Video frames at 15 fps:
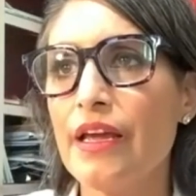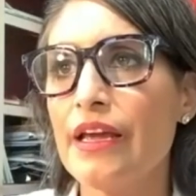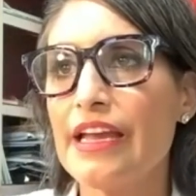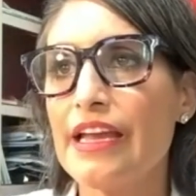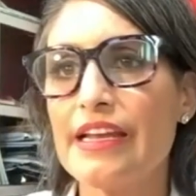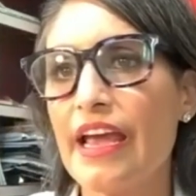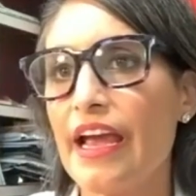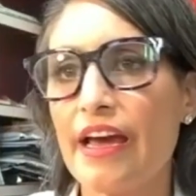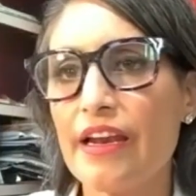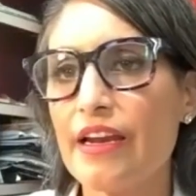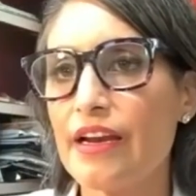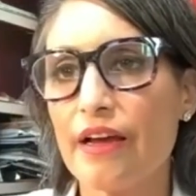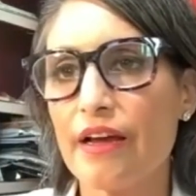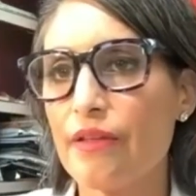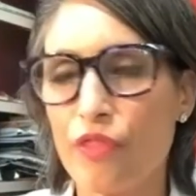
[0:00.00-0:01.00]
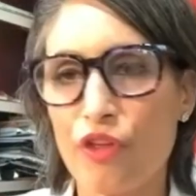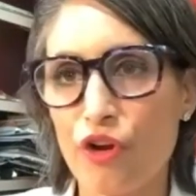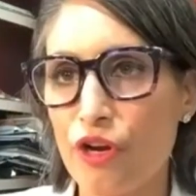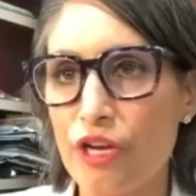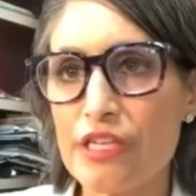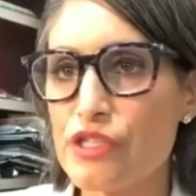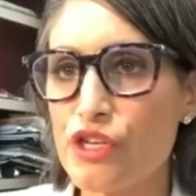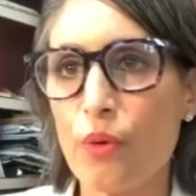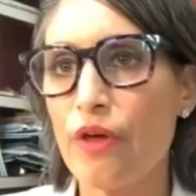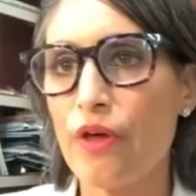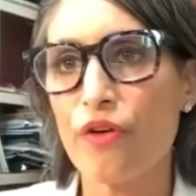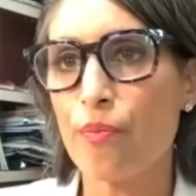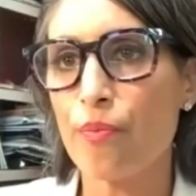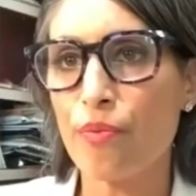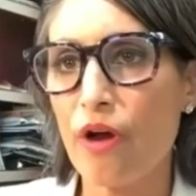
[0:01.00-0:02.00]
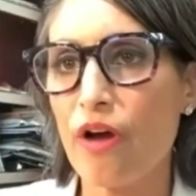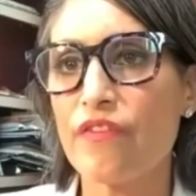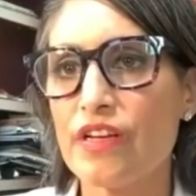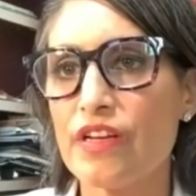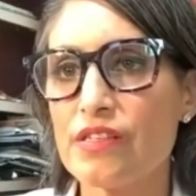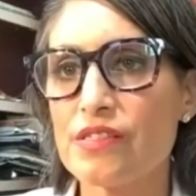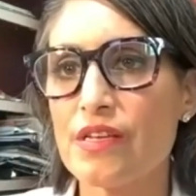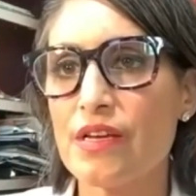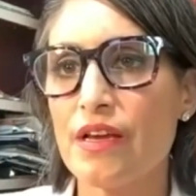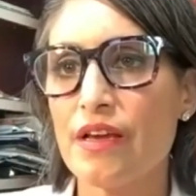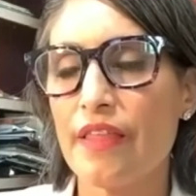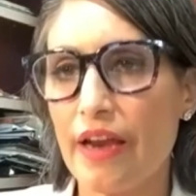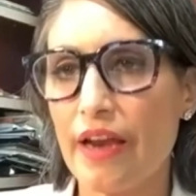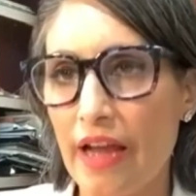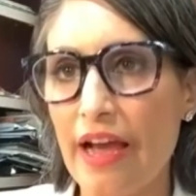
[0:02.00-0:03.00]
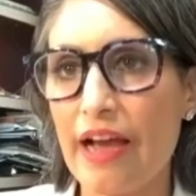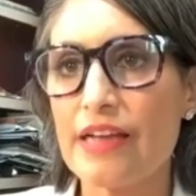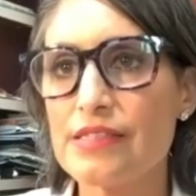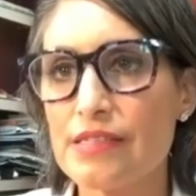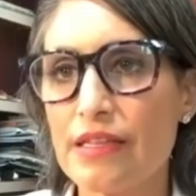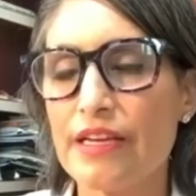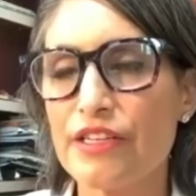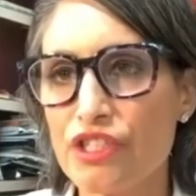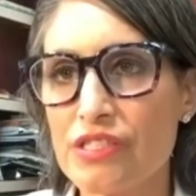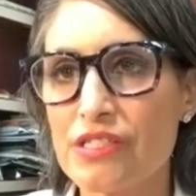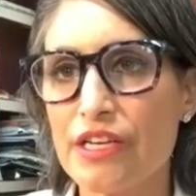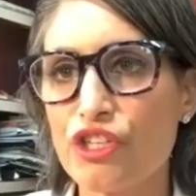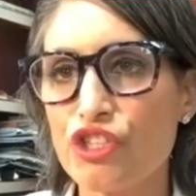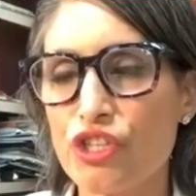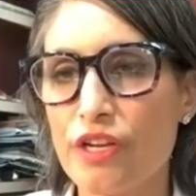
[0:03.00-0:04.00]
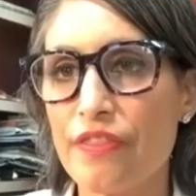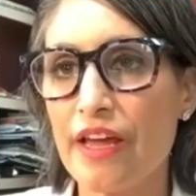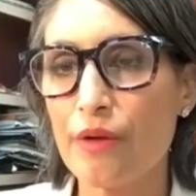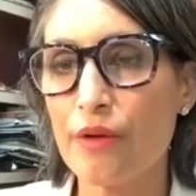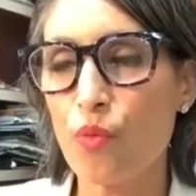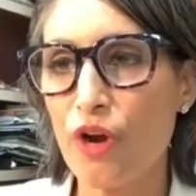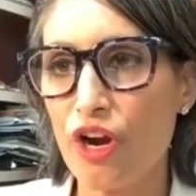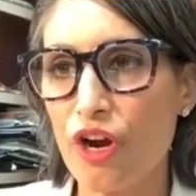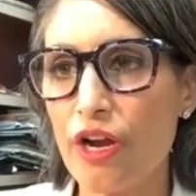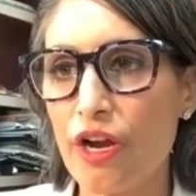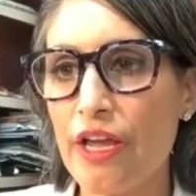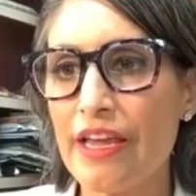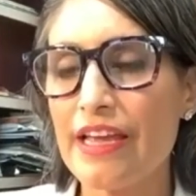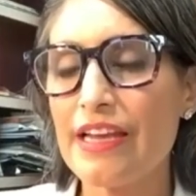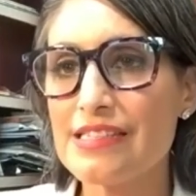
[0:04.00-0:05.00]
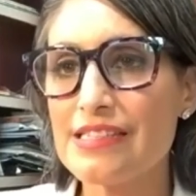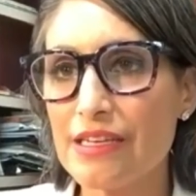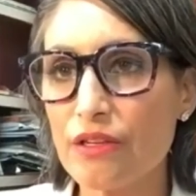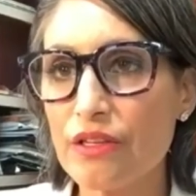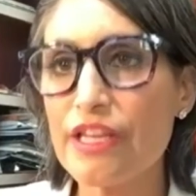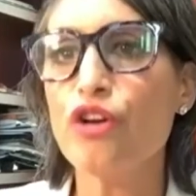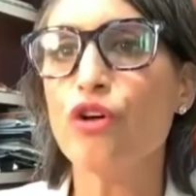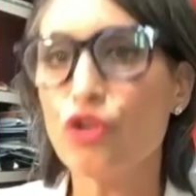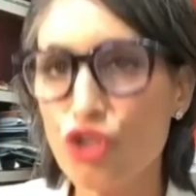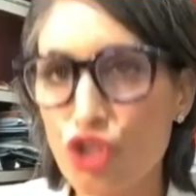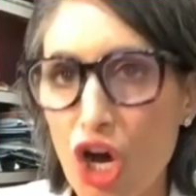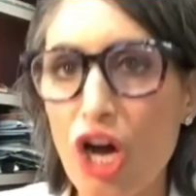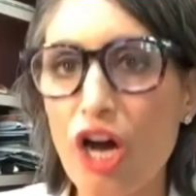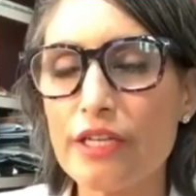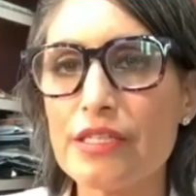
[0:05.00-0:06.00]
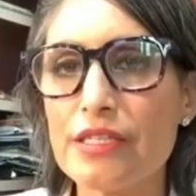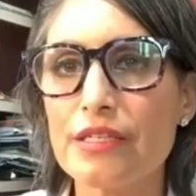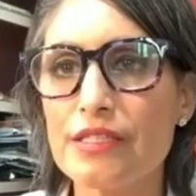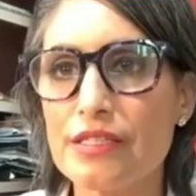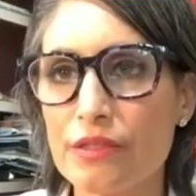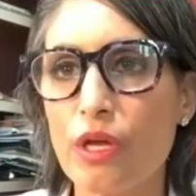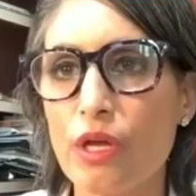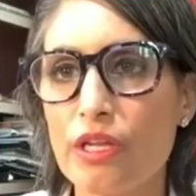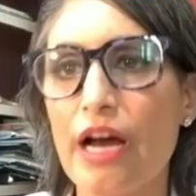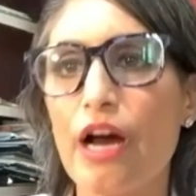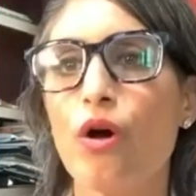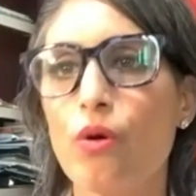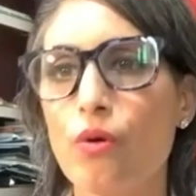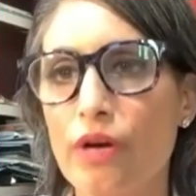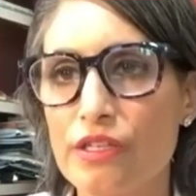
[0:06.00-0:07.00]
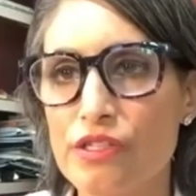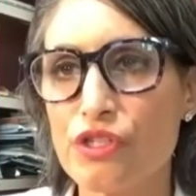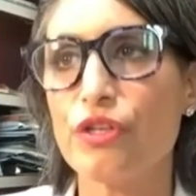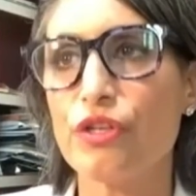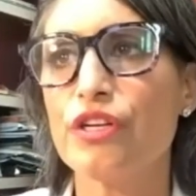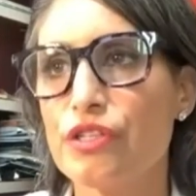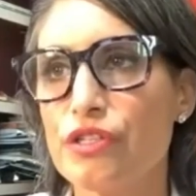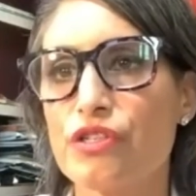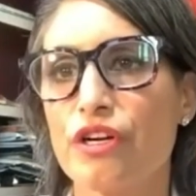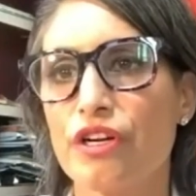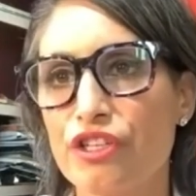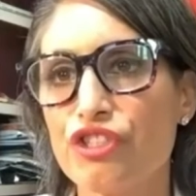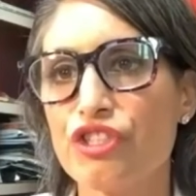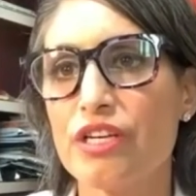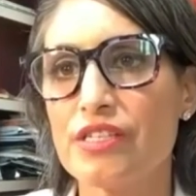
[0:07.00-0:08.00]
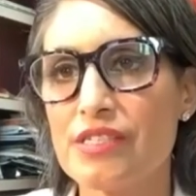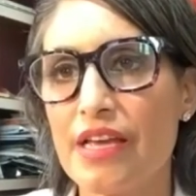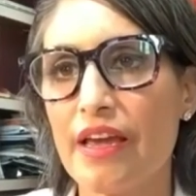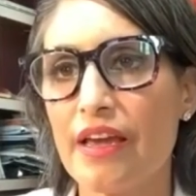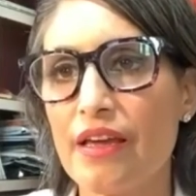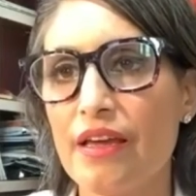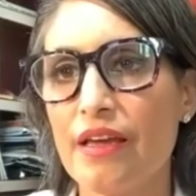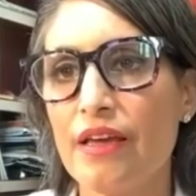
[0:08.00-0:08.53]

in Canada there is no other province that has the legislation that where it is illegal not to allow a student to start a GSA.